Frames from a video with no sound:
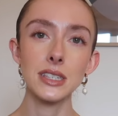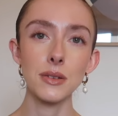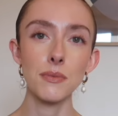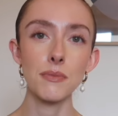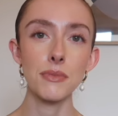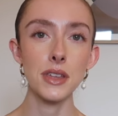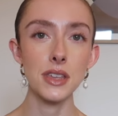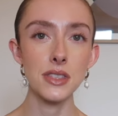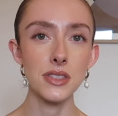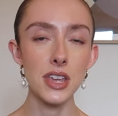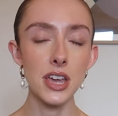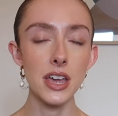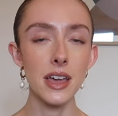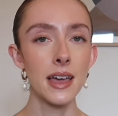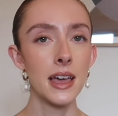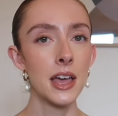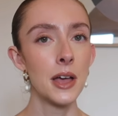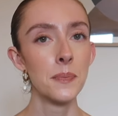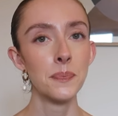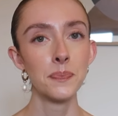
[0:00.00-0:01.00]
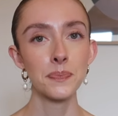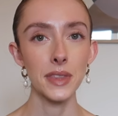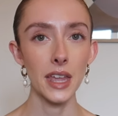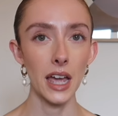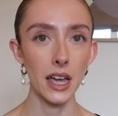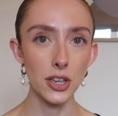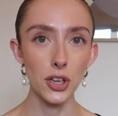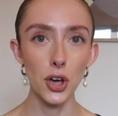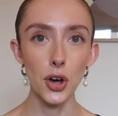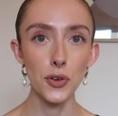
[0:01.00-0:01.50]
something that
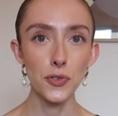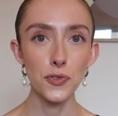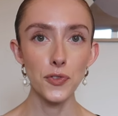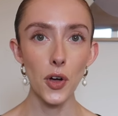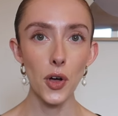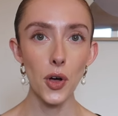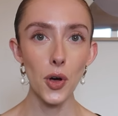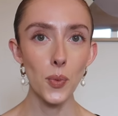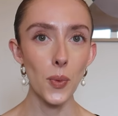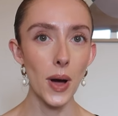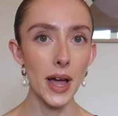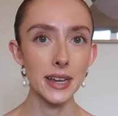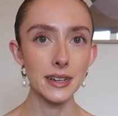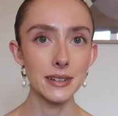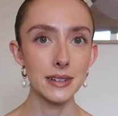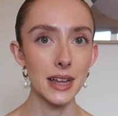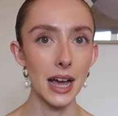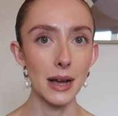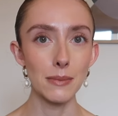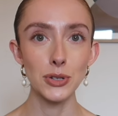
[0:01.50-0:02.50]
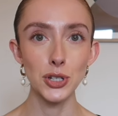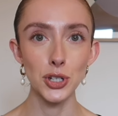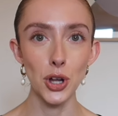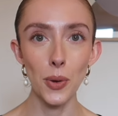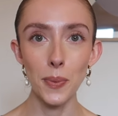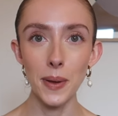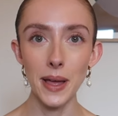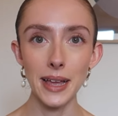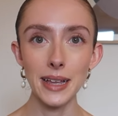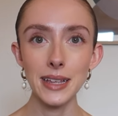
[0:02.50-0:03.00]
I go for when I'm
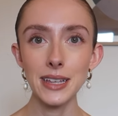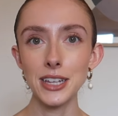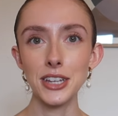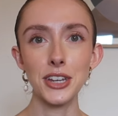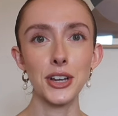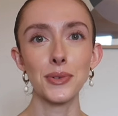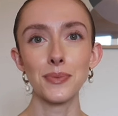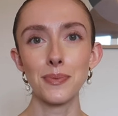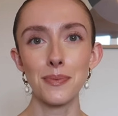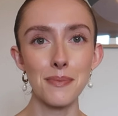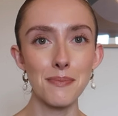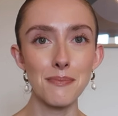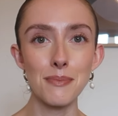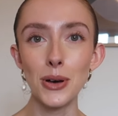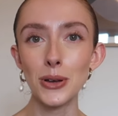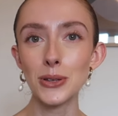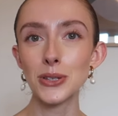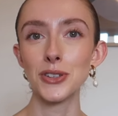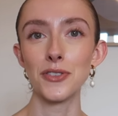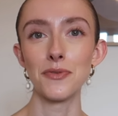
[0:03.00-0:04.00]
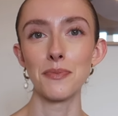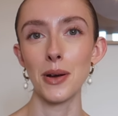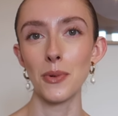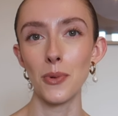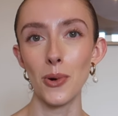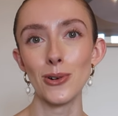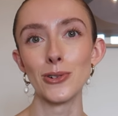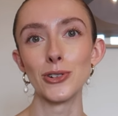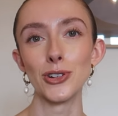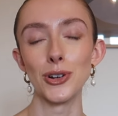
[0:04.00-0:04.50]
shopping. You know, most of my
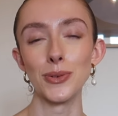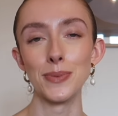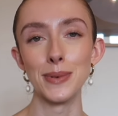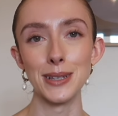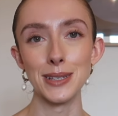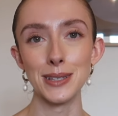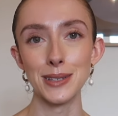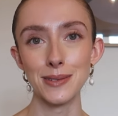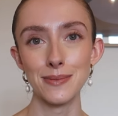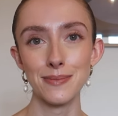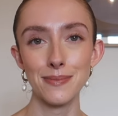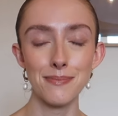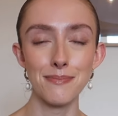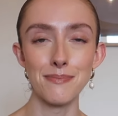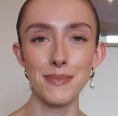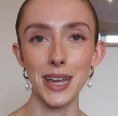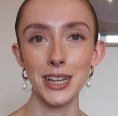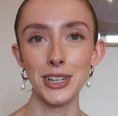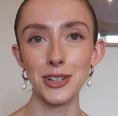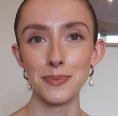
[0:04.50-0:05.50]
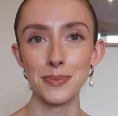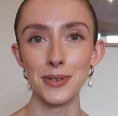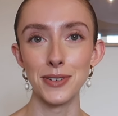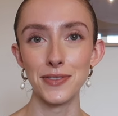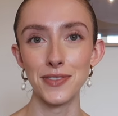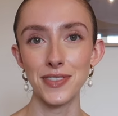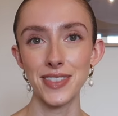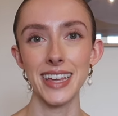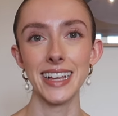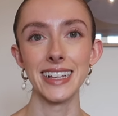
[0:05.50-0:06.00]
wardrobe is made up of
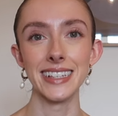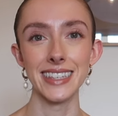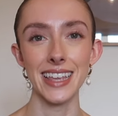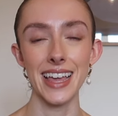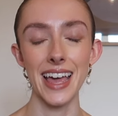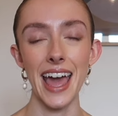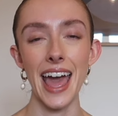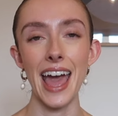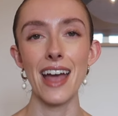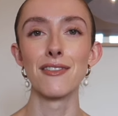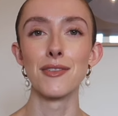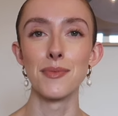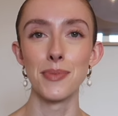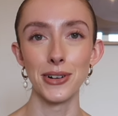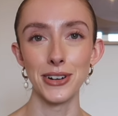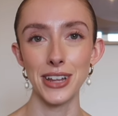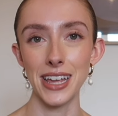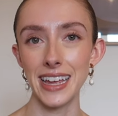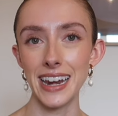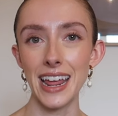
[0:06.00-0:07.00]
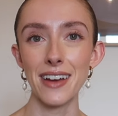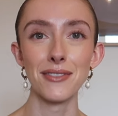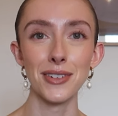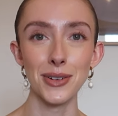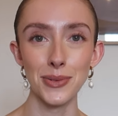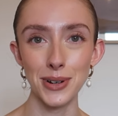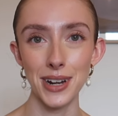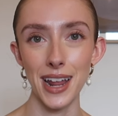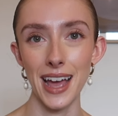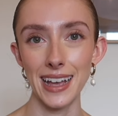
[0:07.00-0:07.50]
things that everybody and
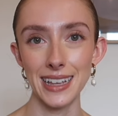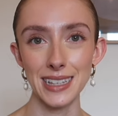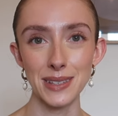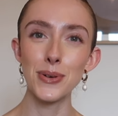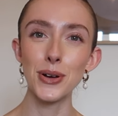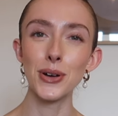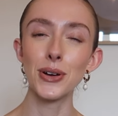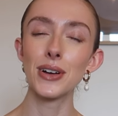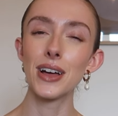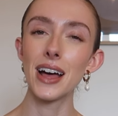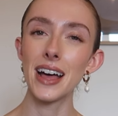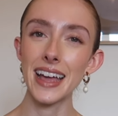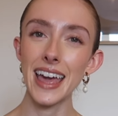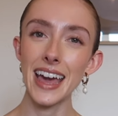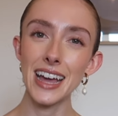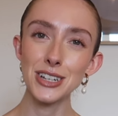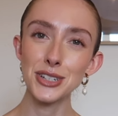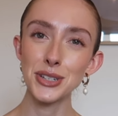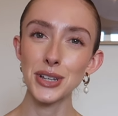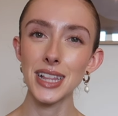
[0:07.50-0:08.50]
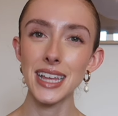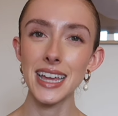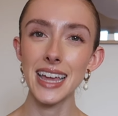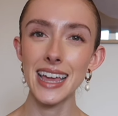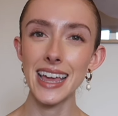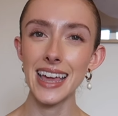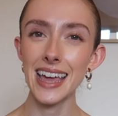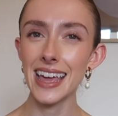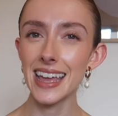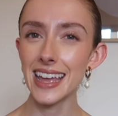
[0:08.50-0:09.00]
everyone has, but
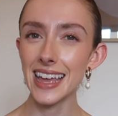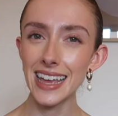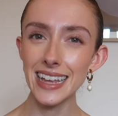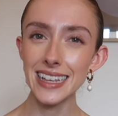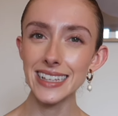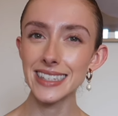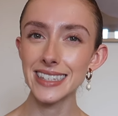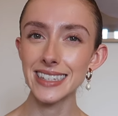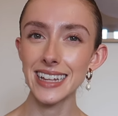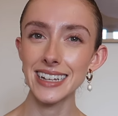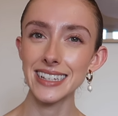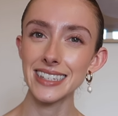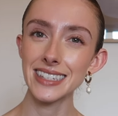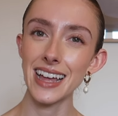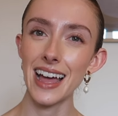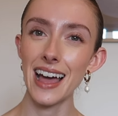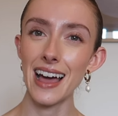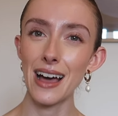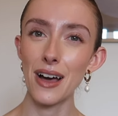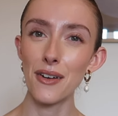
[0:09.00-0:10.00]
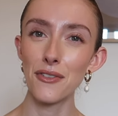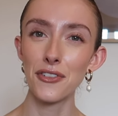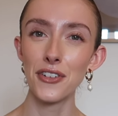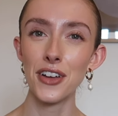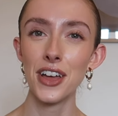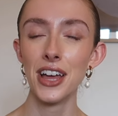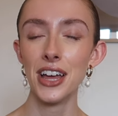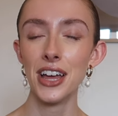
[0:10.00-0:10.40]
occasionally it is nice to have